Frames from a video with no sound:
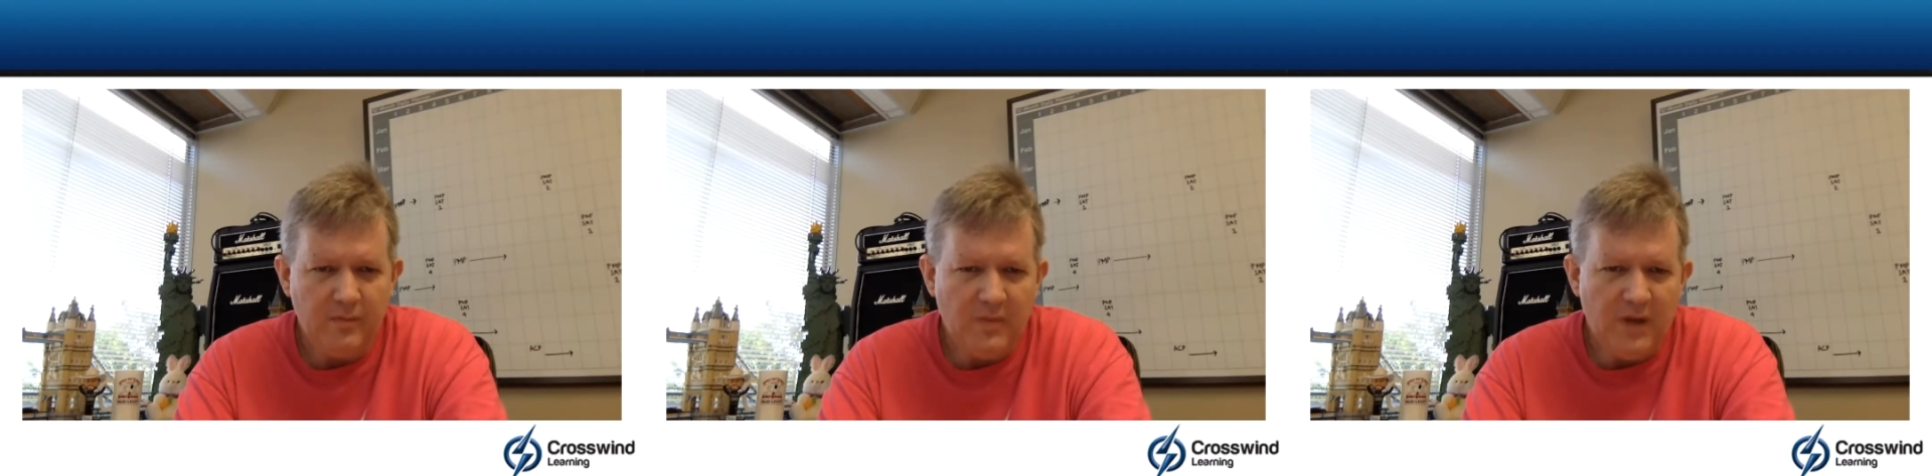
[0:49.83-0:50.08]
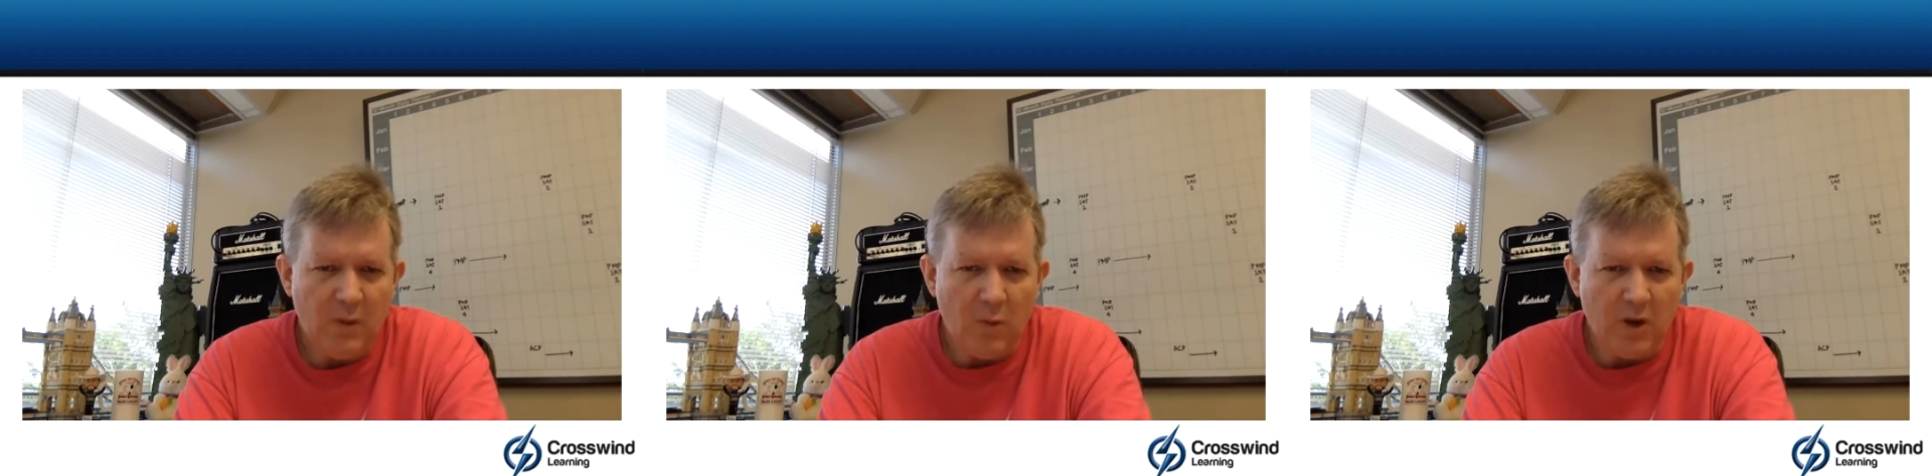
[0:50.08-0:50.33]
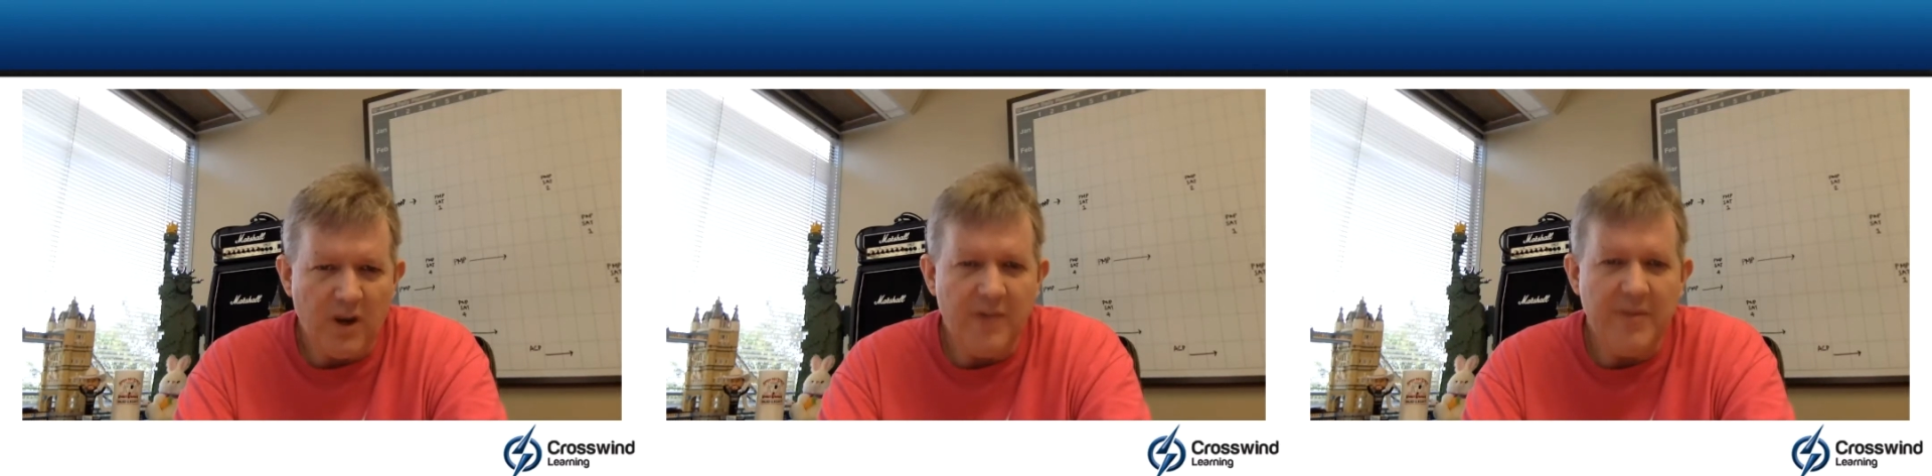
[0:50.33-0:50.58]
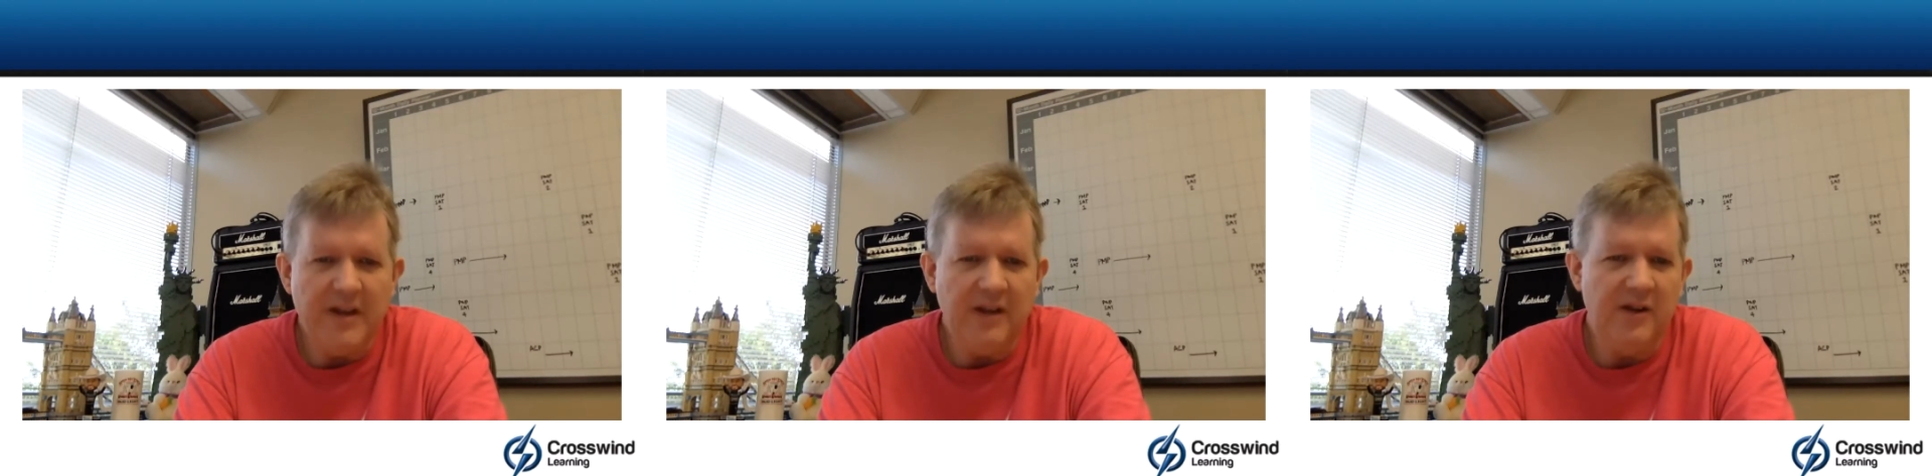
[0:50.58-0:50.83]
we're going
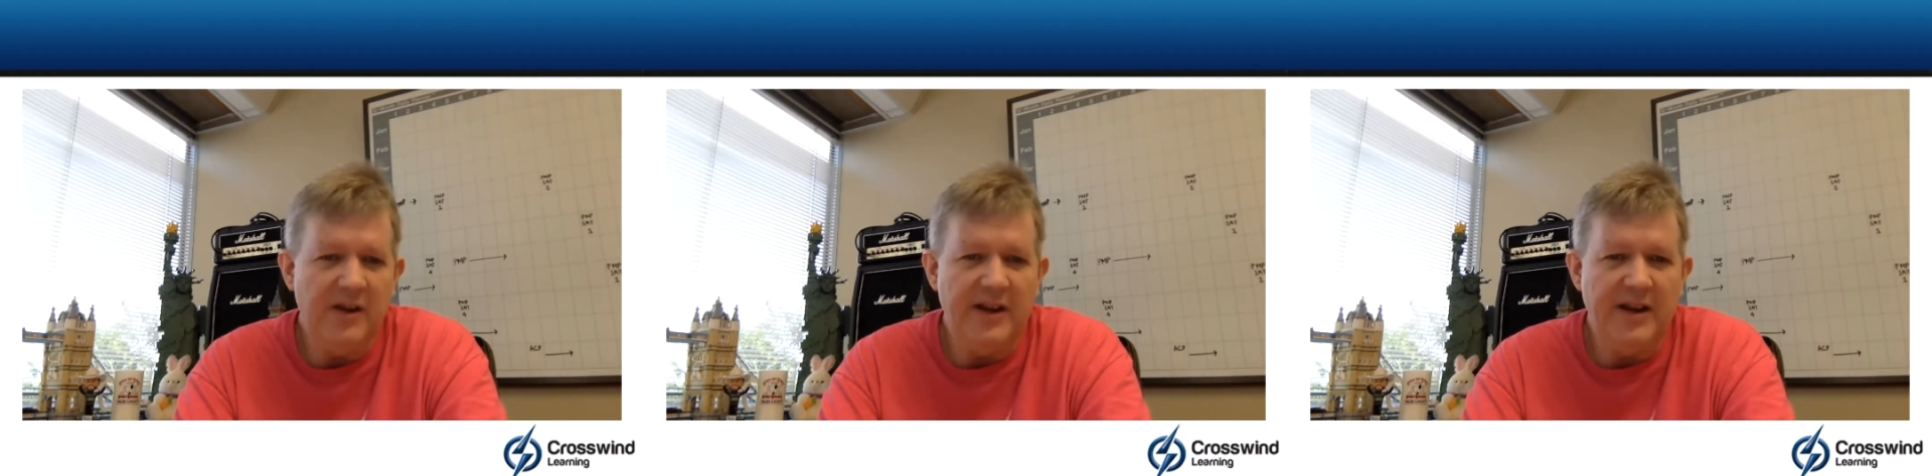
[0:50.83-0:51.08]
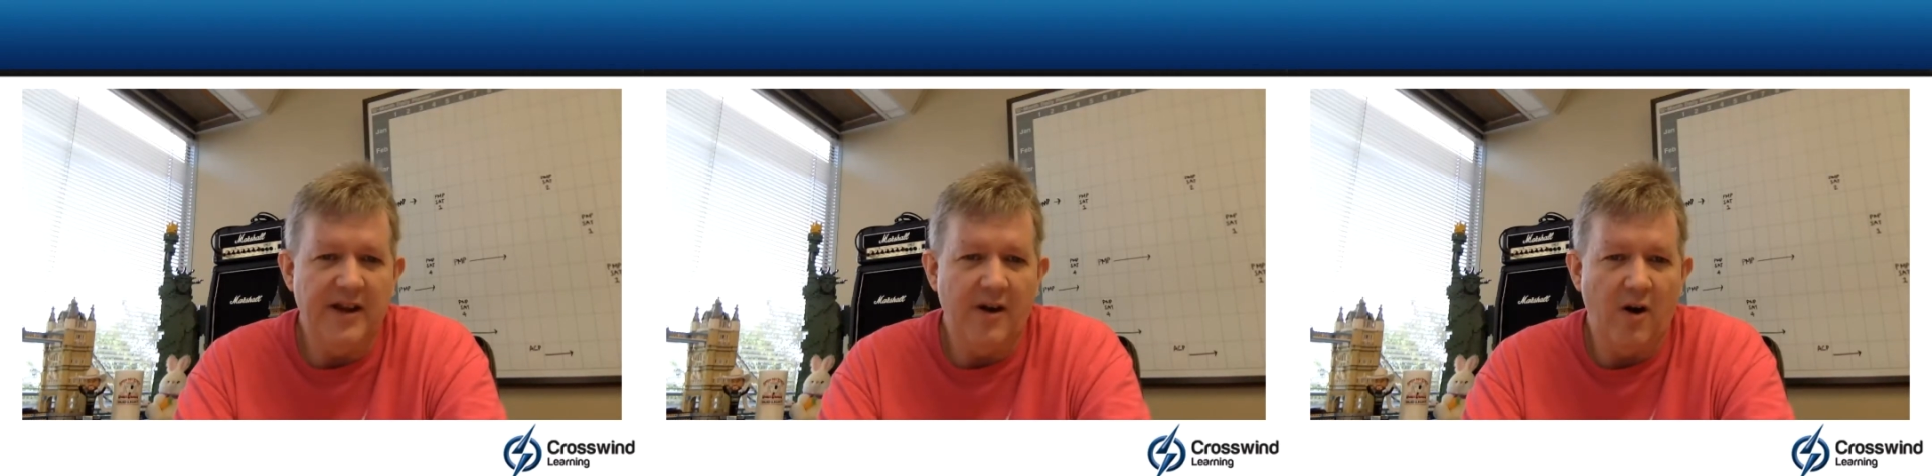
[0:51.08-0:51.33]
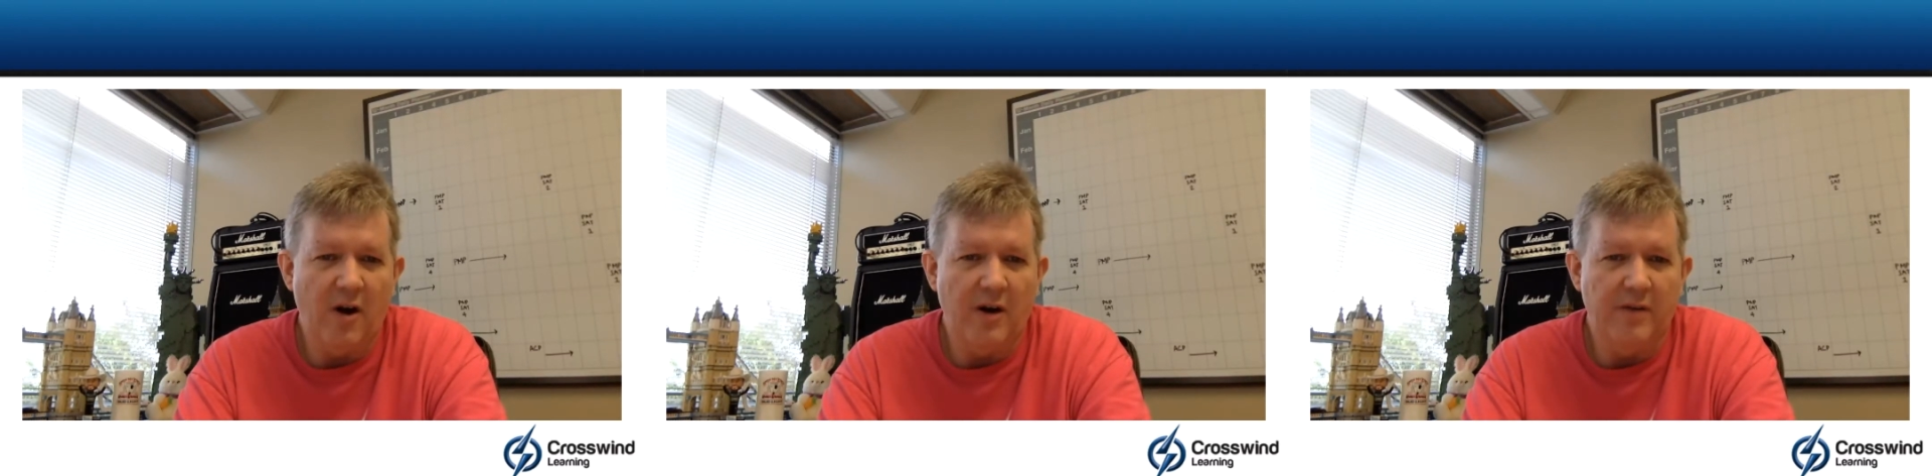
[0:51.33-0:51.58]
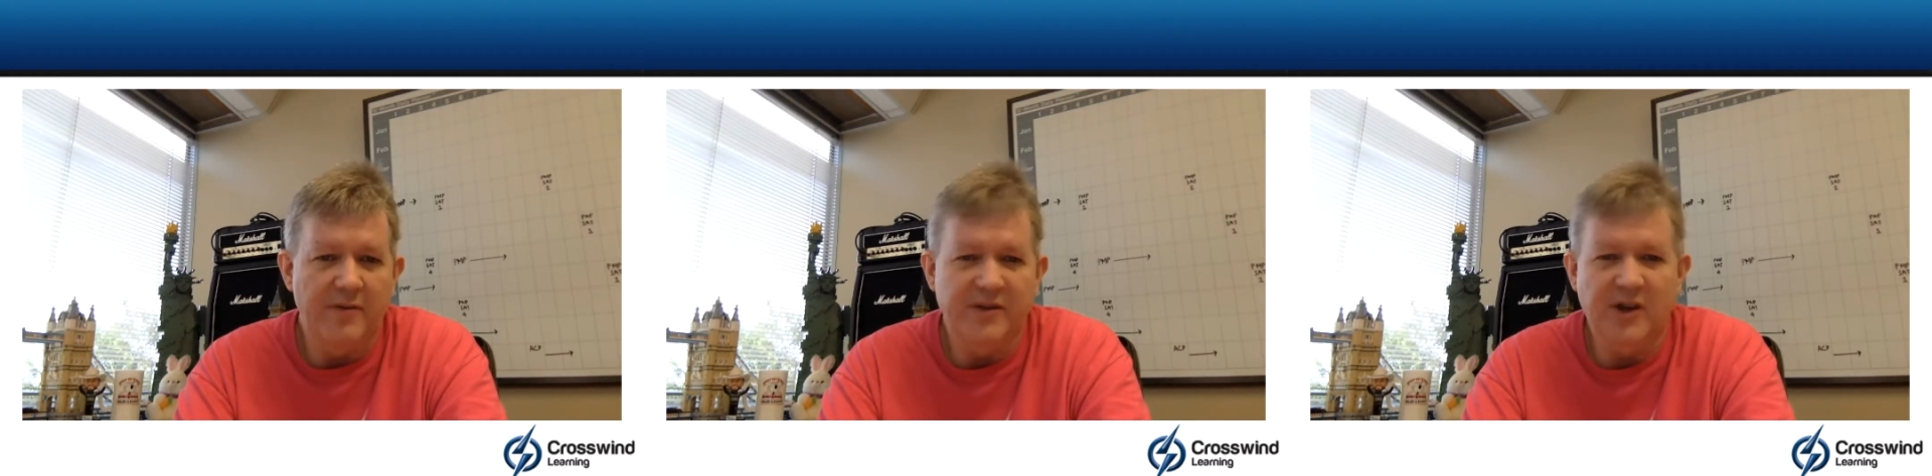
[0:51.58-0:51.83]
to be looking at
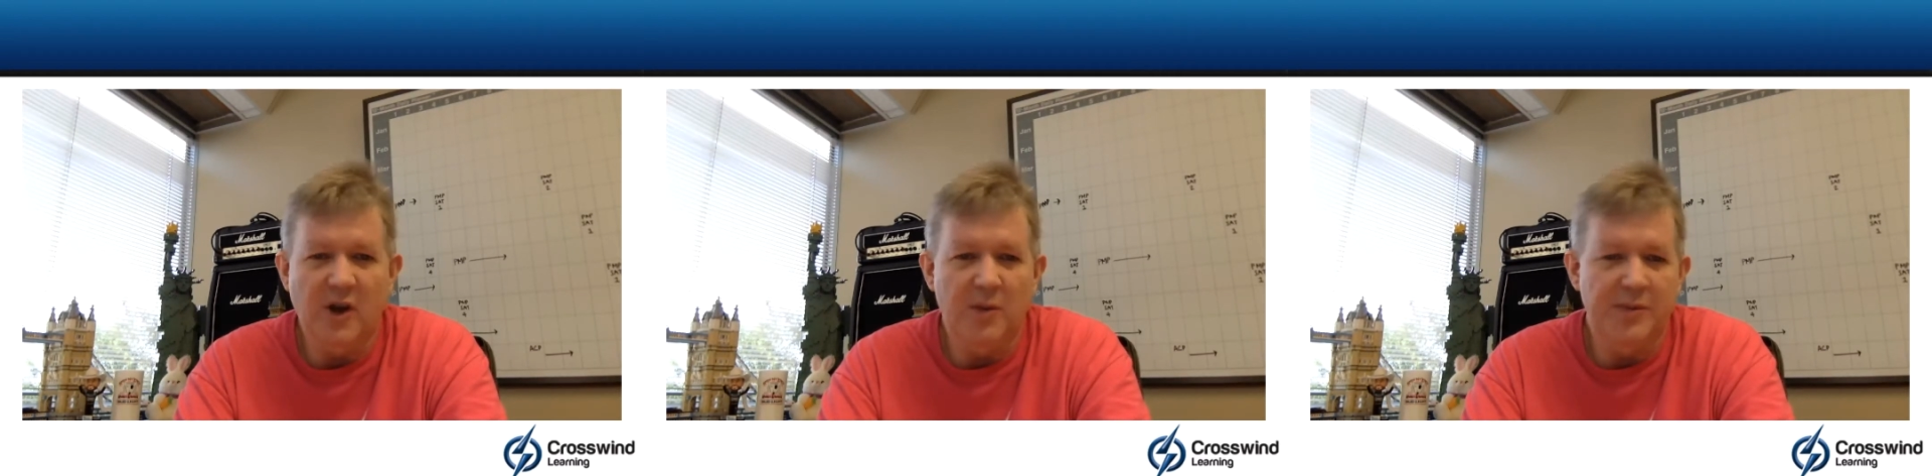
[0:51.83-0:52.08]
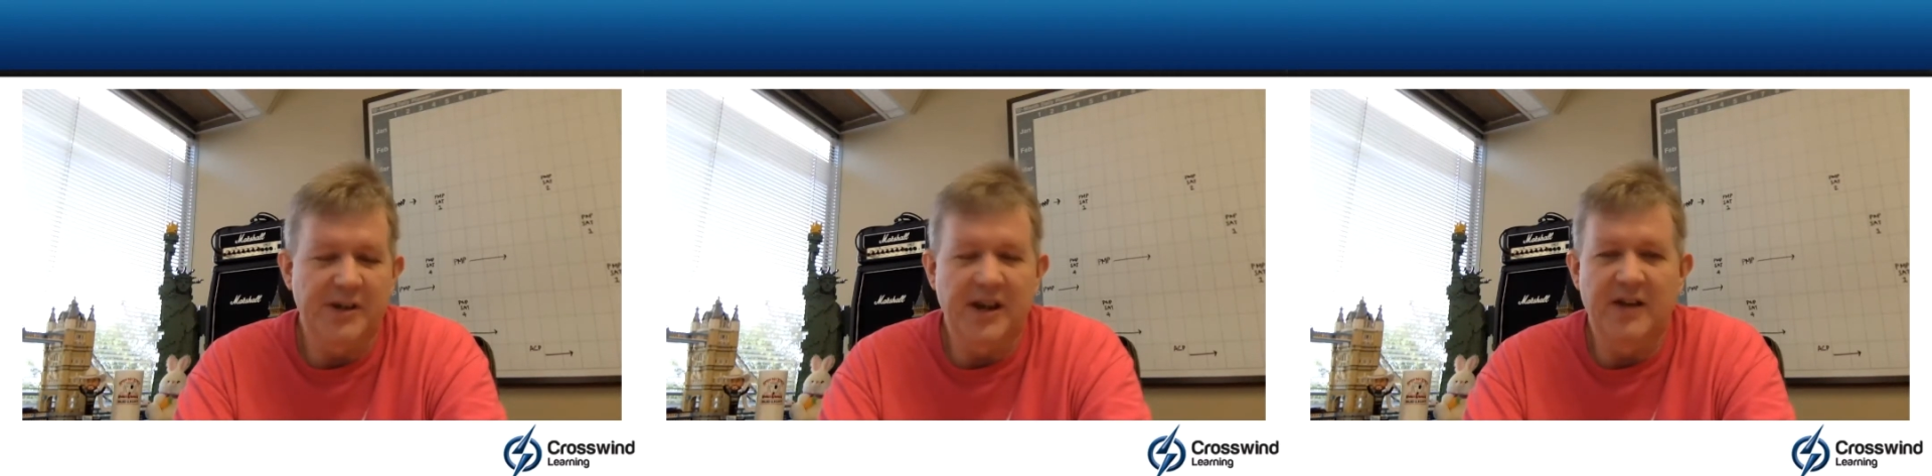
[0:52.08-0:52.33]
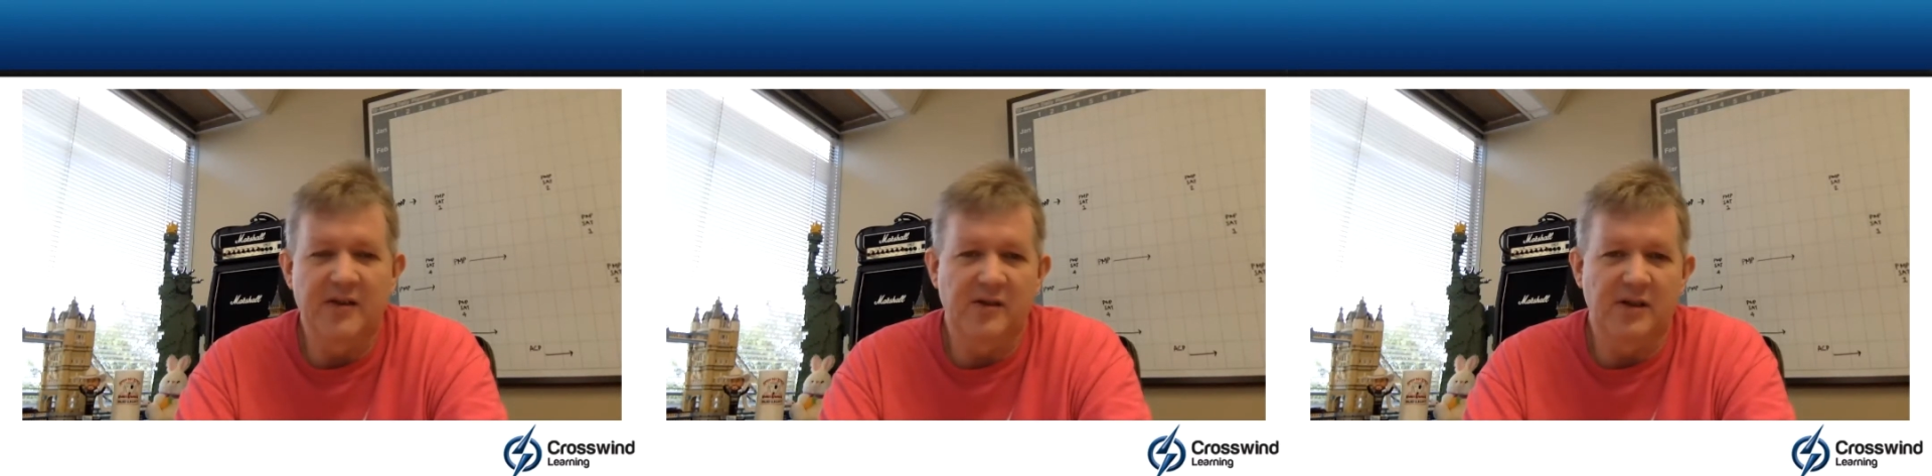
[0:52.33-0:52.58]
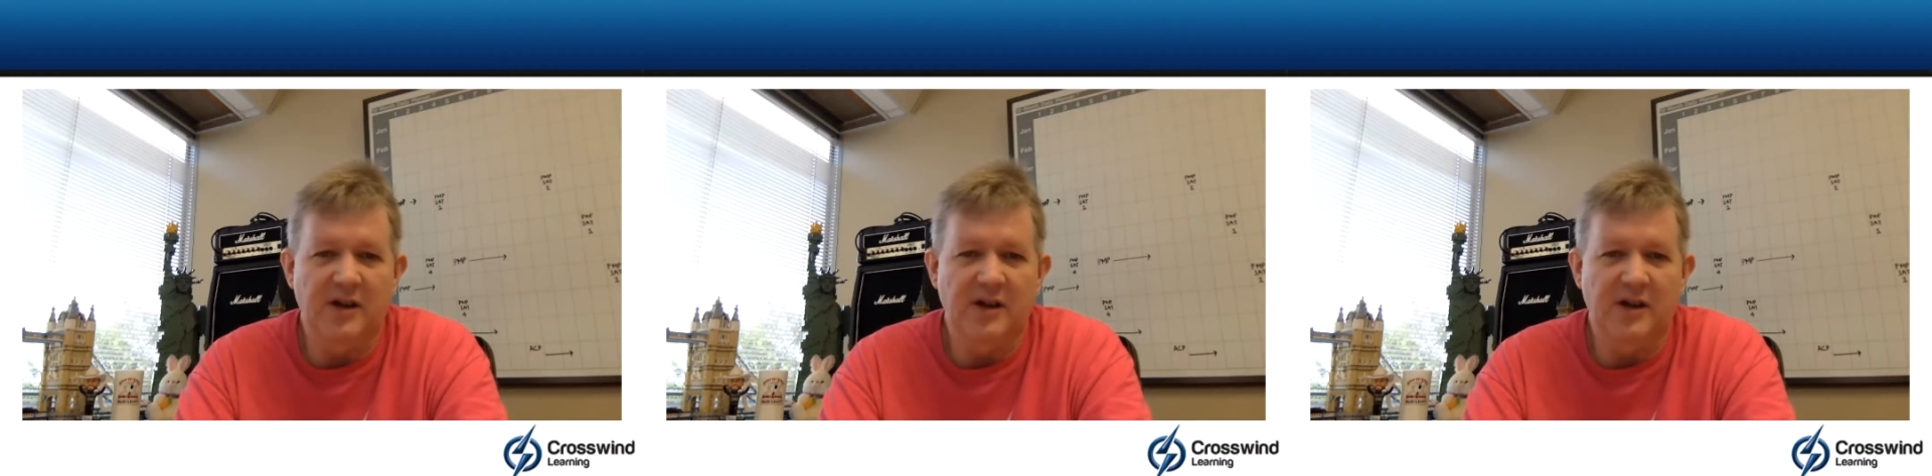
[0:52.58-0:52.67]
our scope, schedule,